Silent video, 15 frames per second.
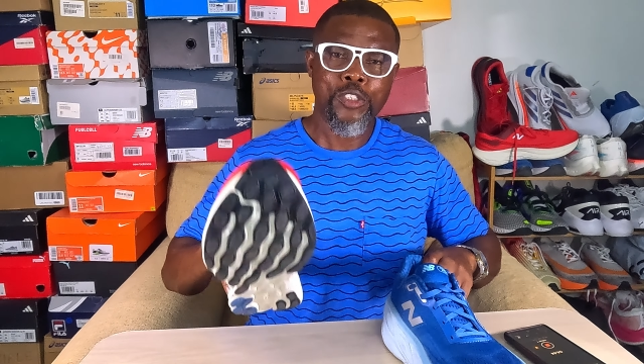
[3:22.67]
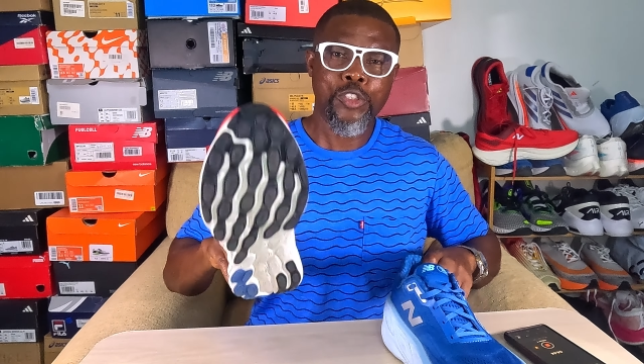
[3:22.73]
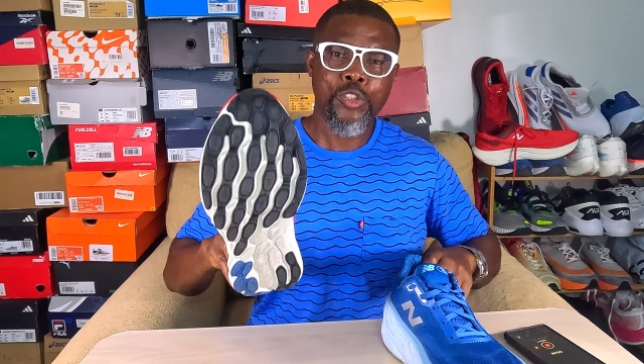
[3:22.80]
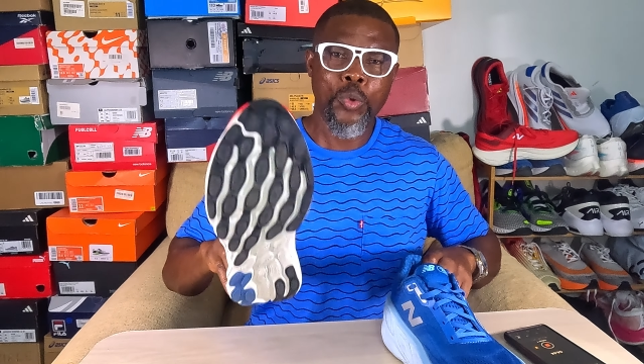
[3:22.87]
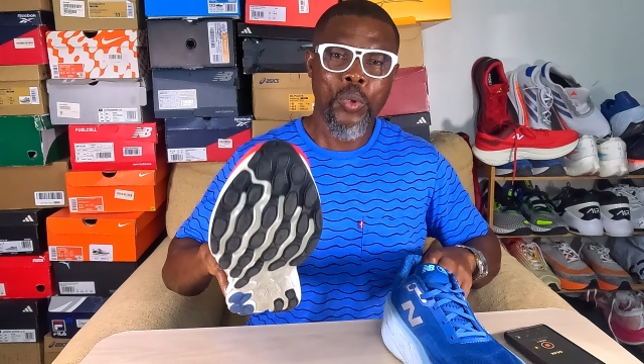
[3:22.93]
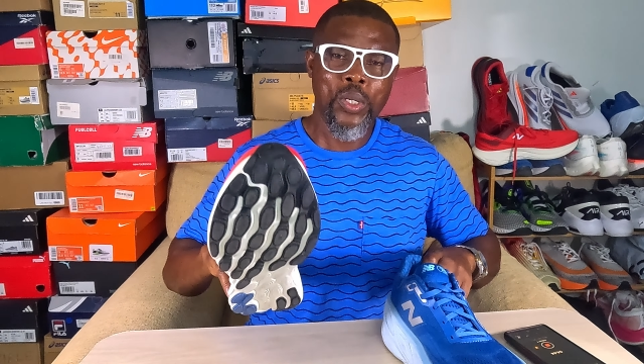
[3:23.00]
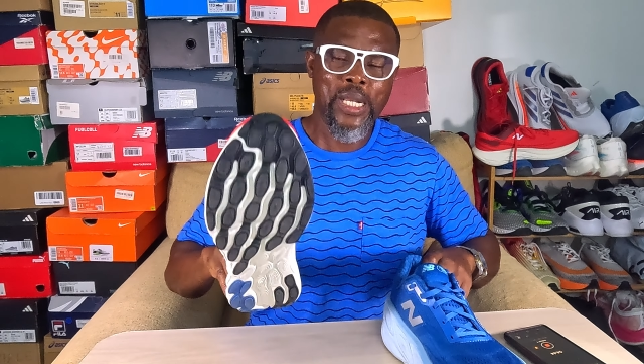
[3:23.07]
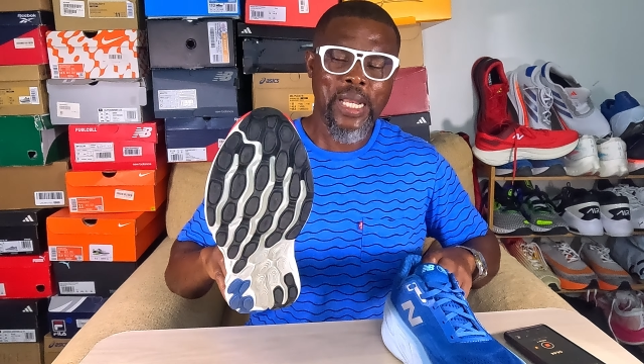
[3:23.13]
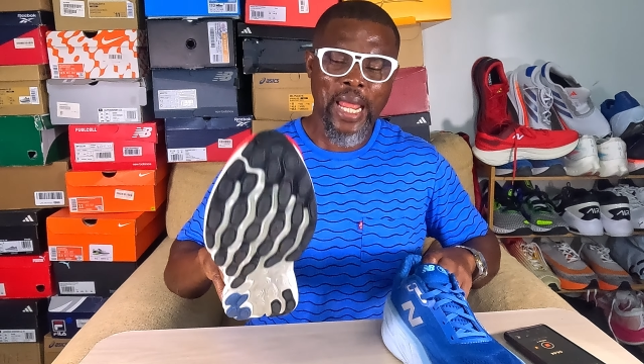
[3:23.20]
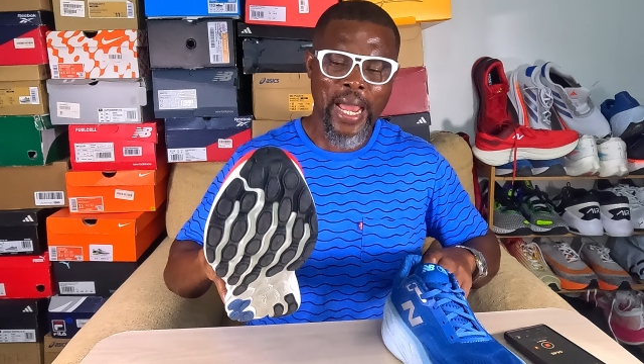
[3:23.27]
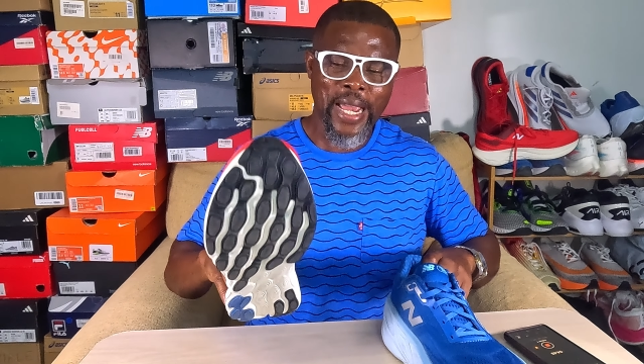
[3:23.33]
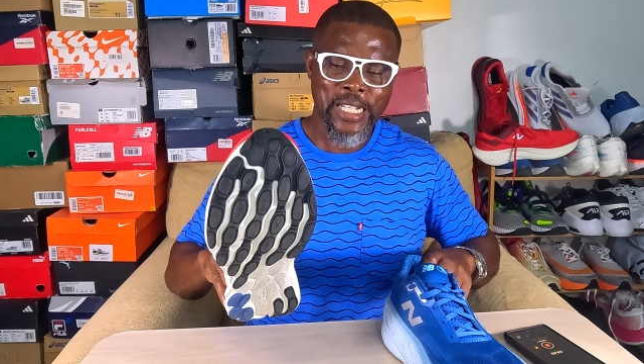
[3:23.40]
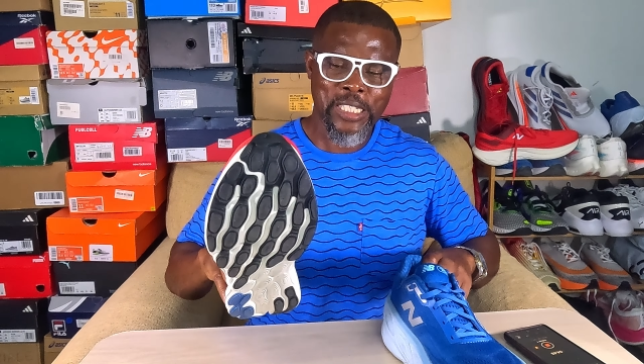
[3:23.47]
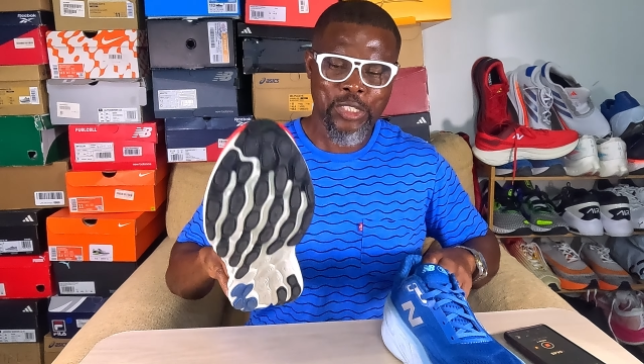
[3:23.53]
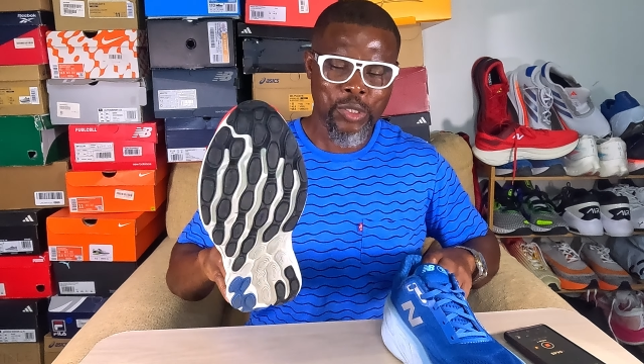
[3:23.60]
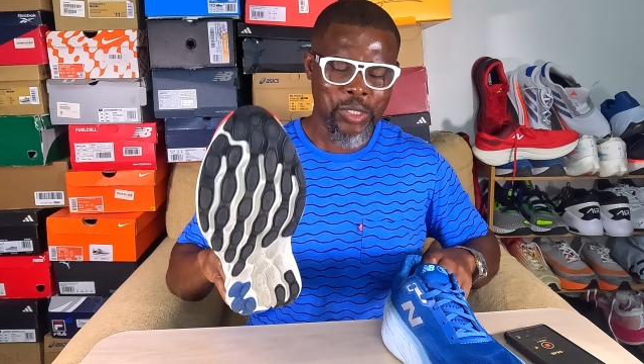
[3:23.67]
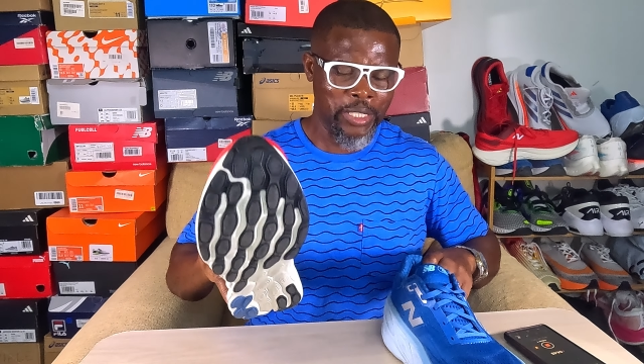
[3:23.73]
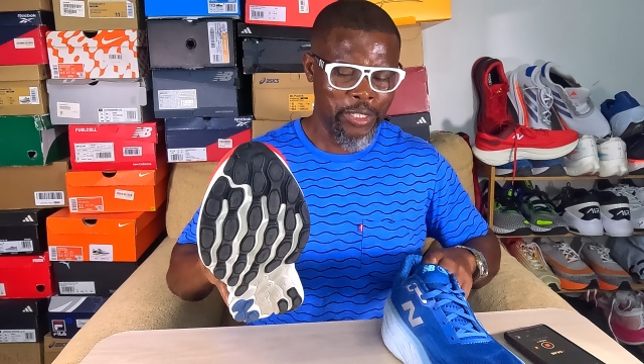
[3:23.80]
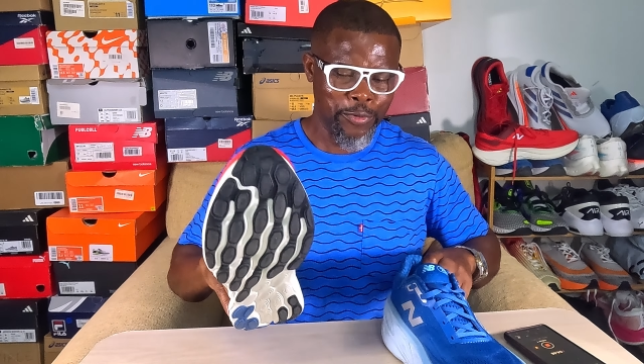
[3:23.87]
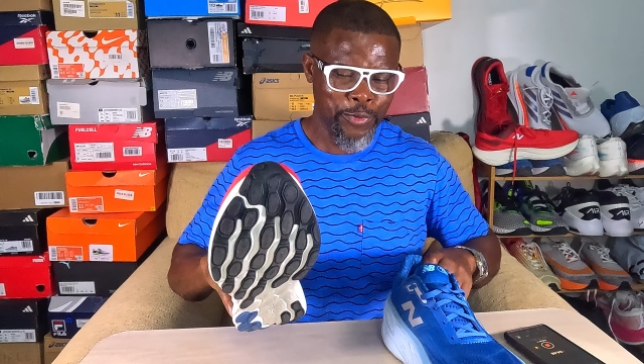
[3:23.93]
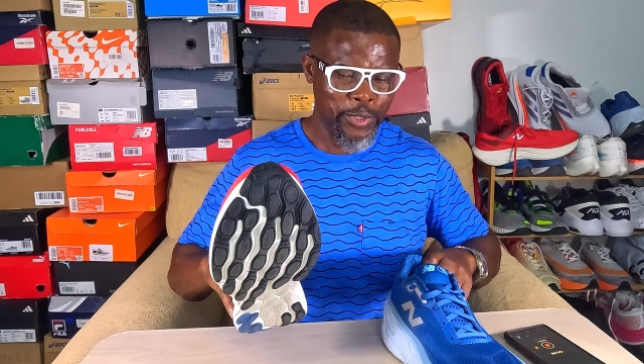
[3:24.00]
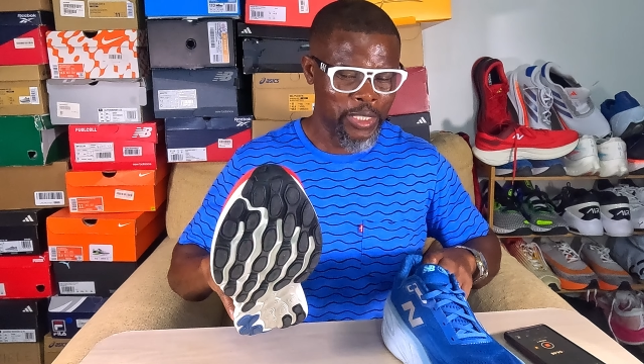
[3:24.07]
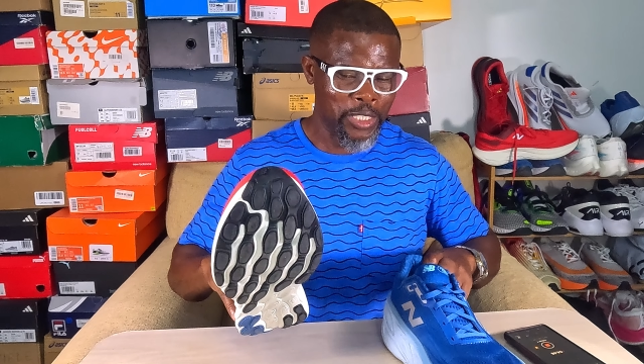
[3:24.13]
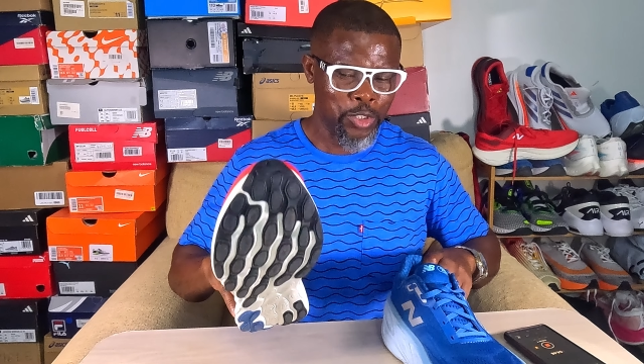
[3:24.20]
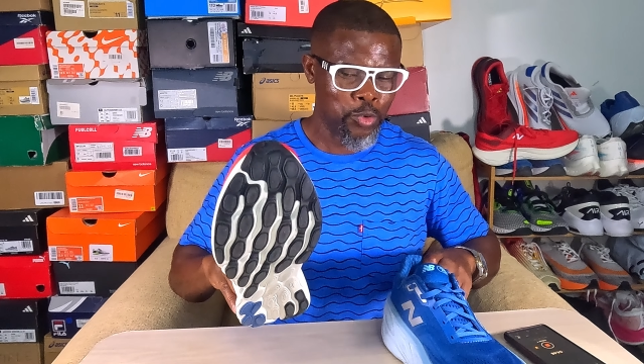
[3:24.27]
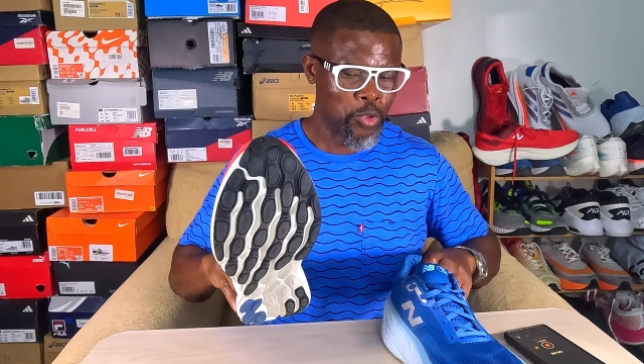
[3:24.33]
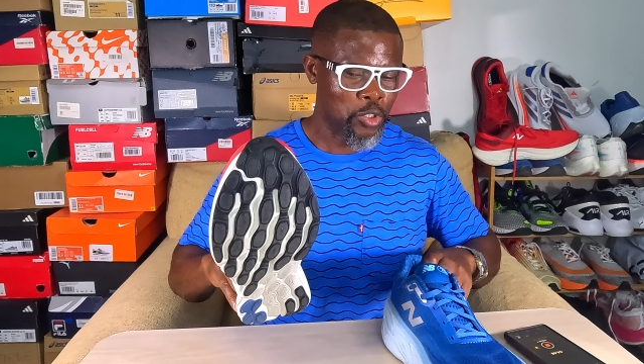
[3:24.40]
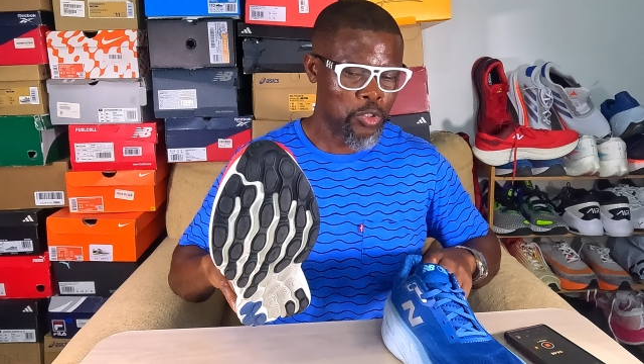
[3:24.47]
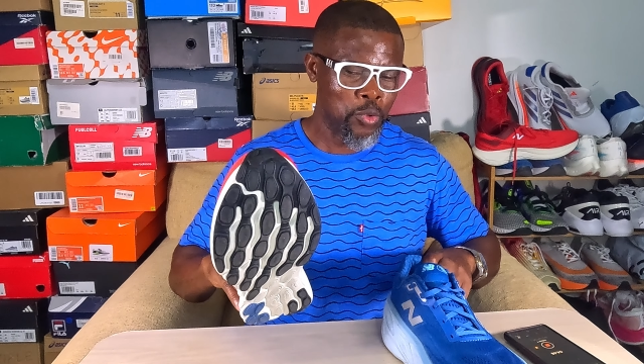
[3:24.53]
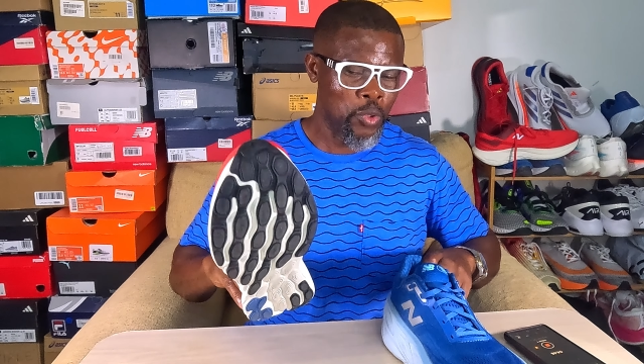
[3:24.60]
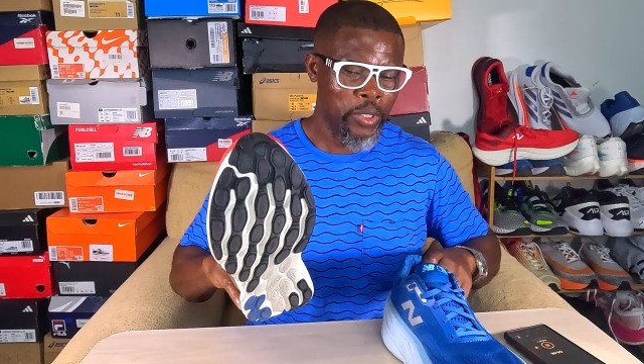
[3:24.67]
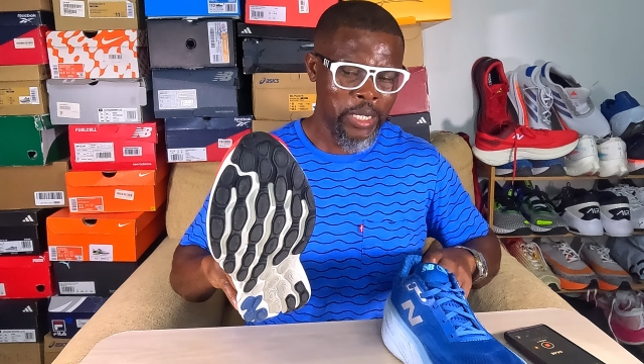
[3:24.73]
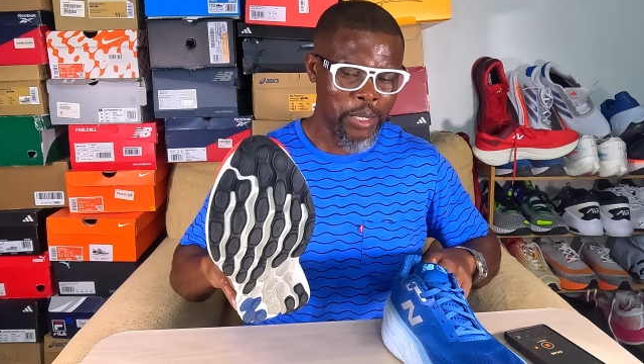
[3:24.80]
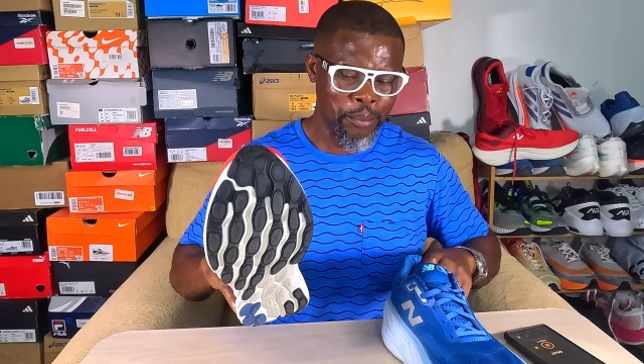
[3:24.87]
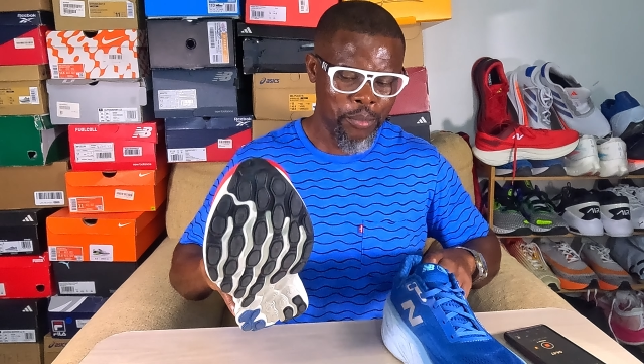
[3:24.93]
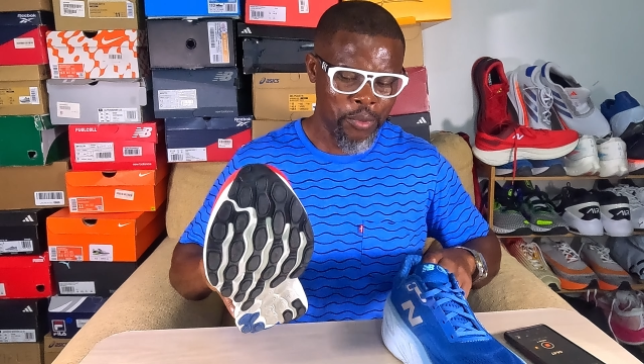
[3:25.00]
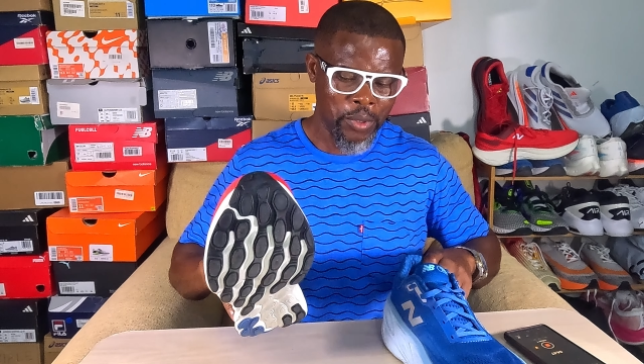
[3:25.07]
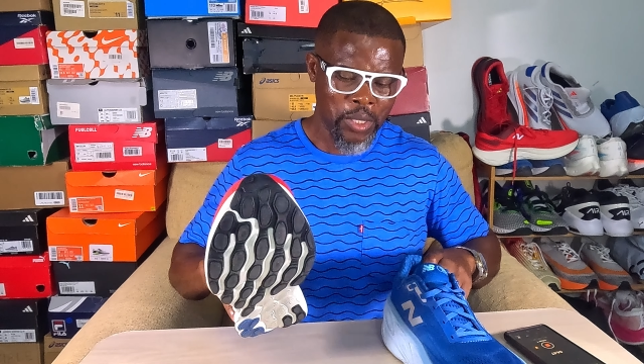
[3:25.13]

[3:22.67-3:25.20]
so light on the feet. It was so nimble.